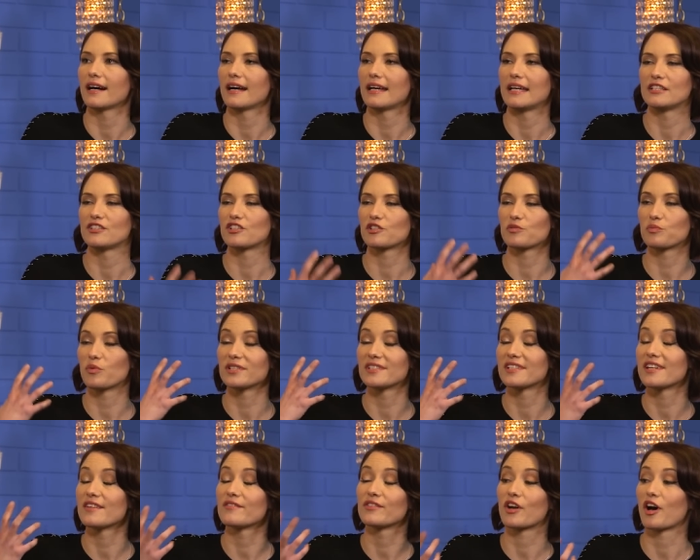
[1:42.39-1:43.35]
it just
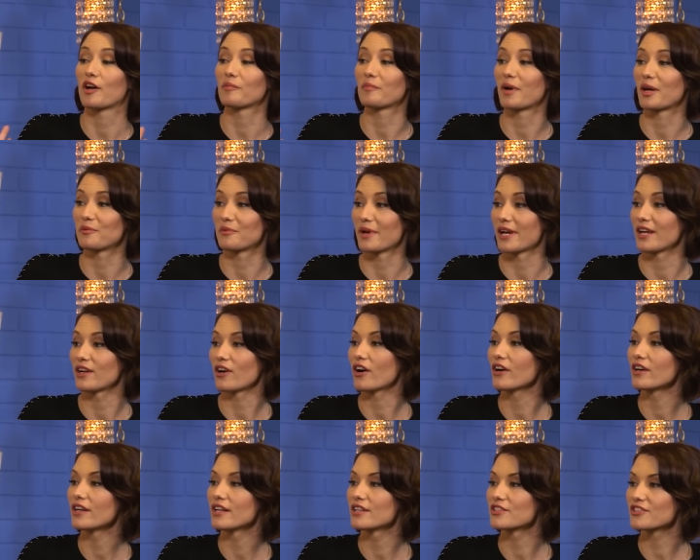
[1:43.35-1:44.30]
wasn't even on my
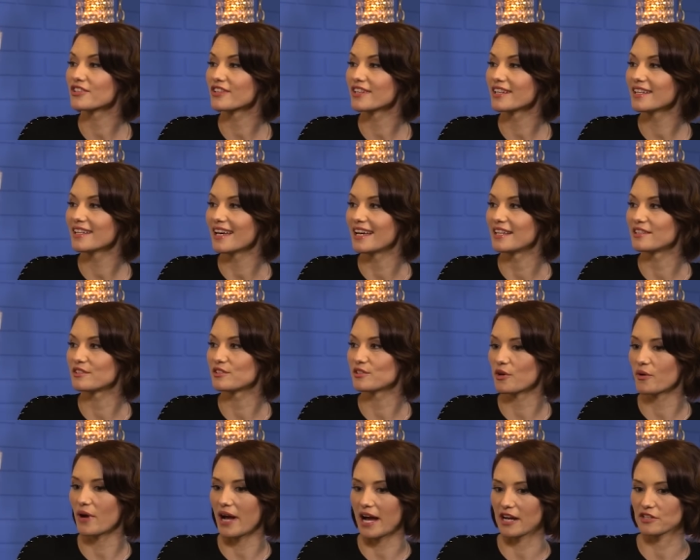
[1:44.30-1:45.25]
radar initially. And
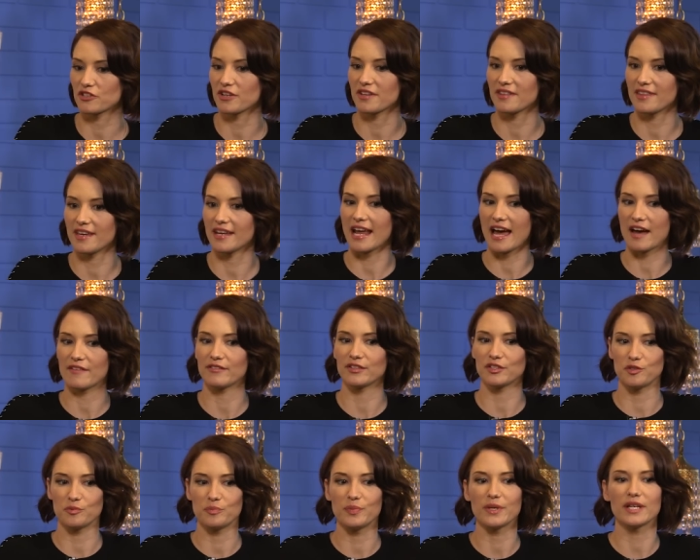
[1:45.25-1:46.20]
so, actually, then
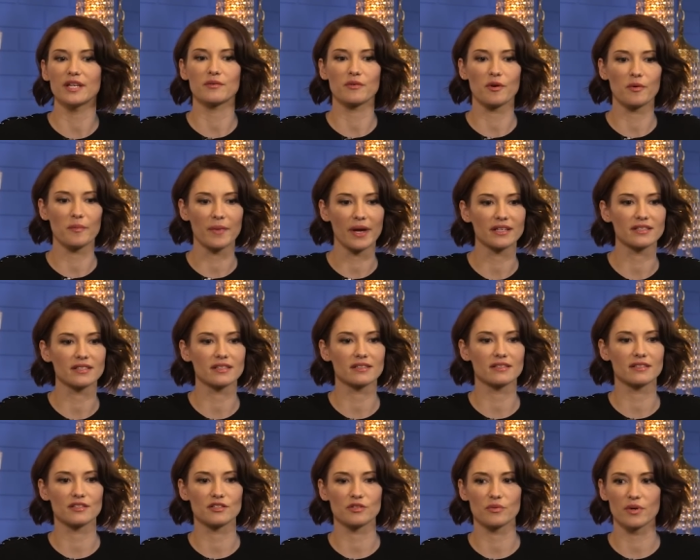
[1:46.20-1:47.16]
having to be in romantic
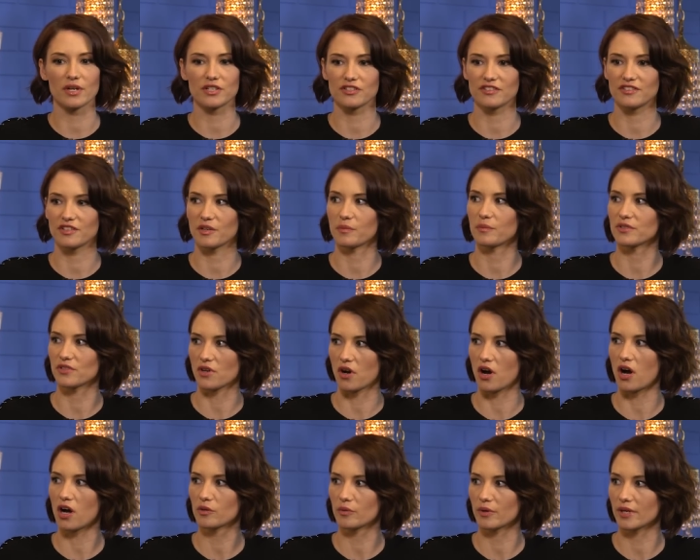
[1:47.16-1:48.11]
situations, it was
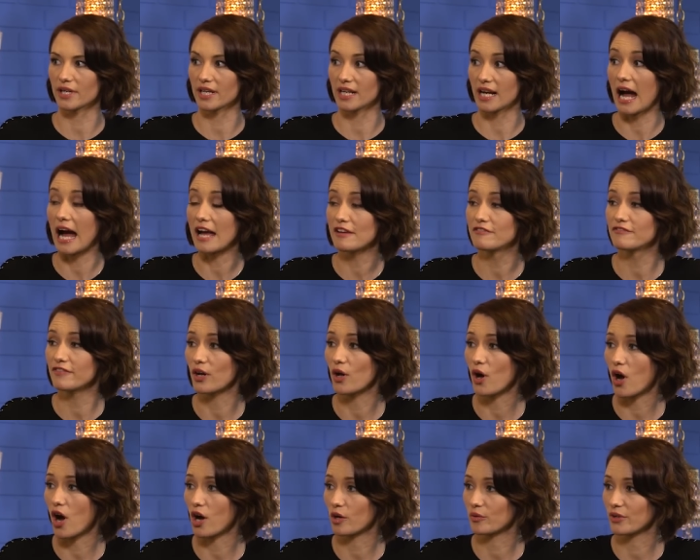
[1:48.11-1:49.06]
awkward, and I
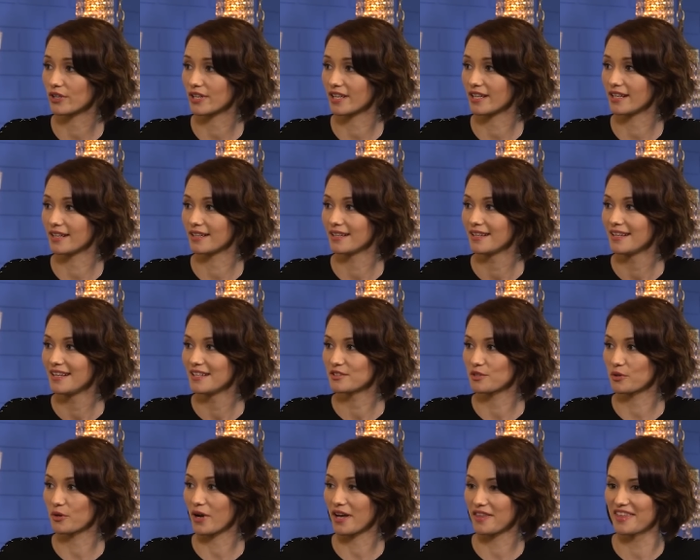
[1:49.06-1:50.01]
felt awkward in it.
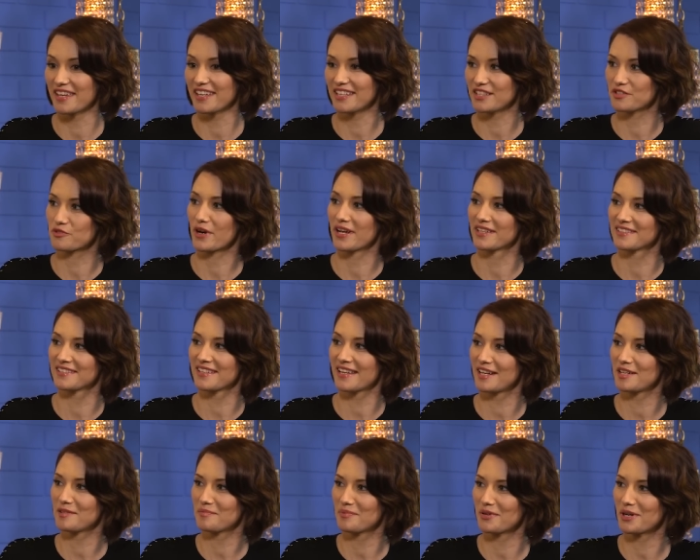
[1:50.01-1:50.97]
So, I think it
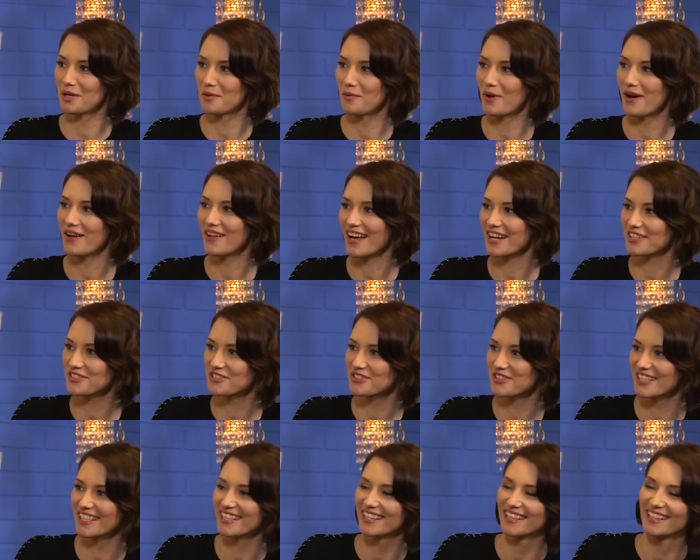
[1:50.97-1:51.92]
translated pretty well,
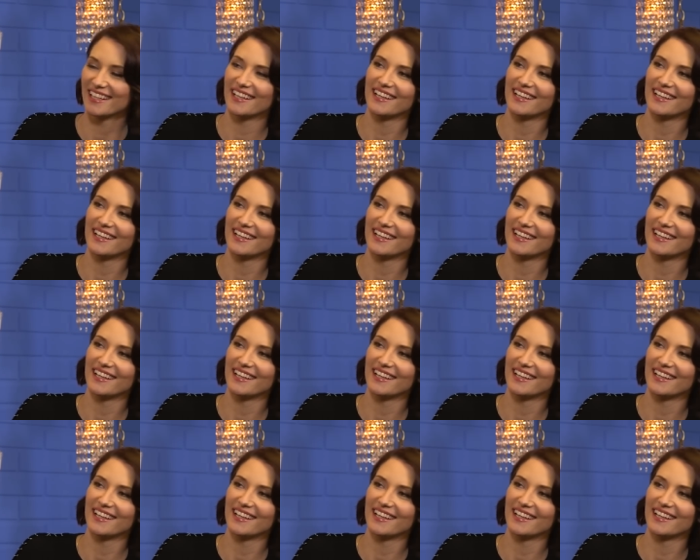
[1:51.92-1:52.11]
actually.